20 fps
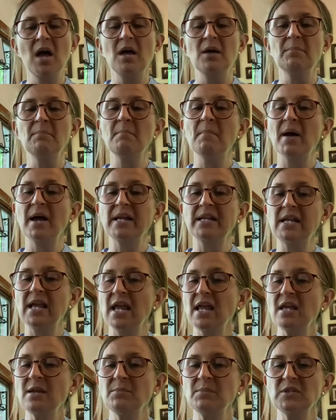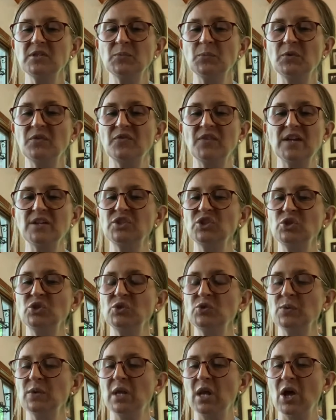My name is Professor
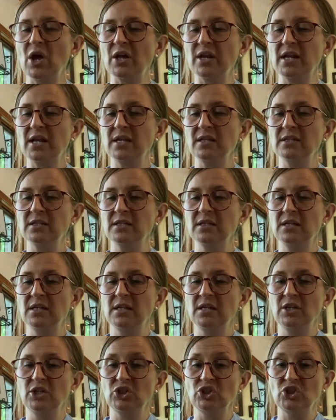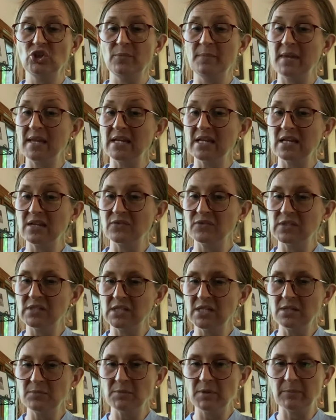Trelawney. You may not have
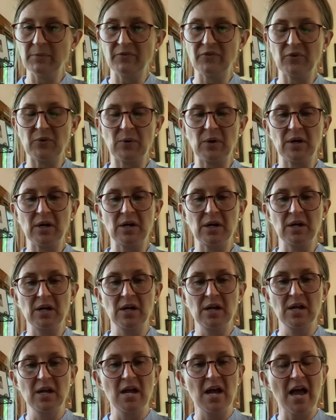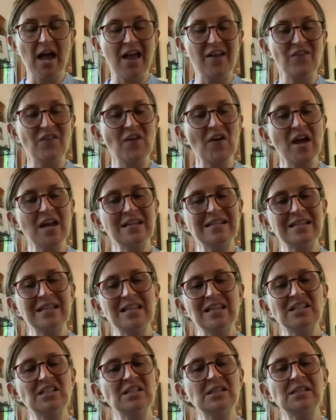seen me before. I find
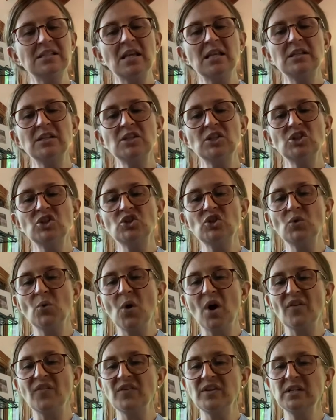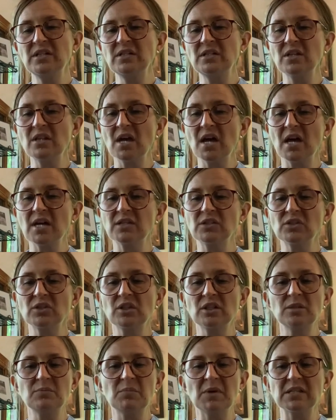that descending too often into the hustle
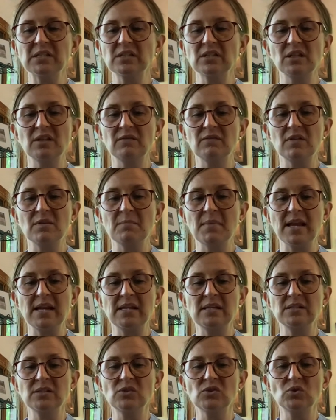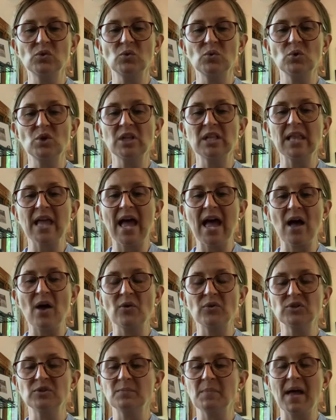and bustle of the main school
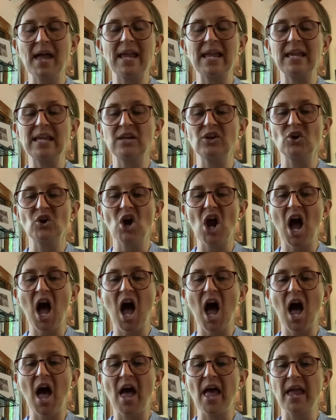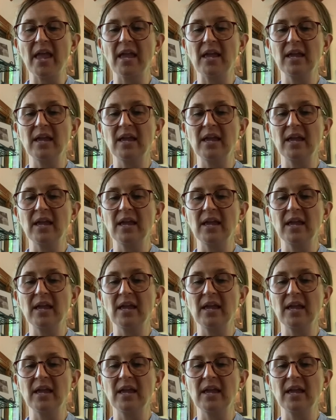clouds my inner eye.